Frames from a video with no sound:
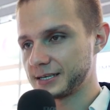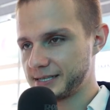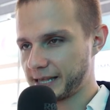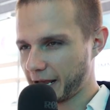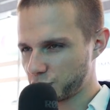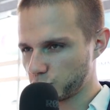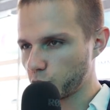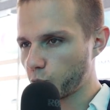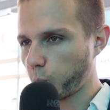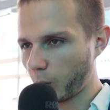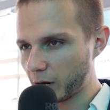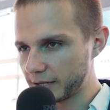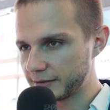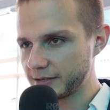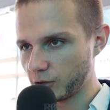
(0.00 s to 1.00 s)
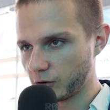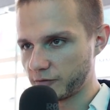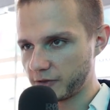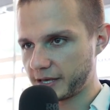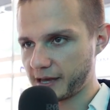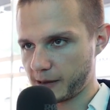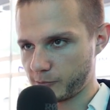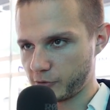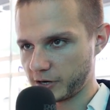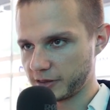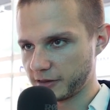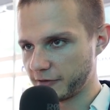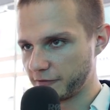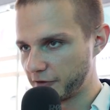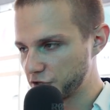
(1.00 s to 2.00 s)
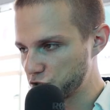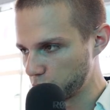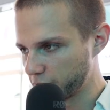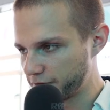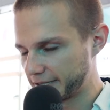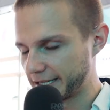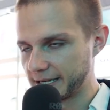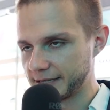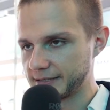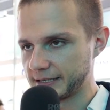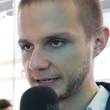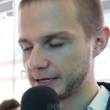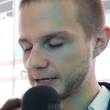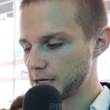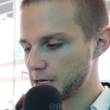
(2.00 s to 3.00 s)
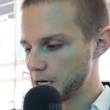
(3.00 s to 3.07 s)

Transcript: is the actual quality of the camera, the visual fidelity.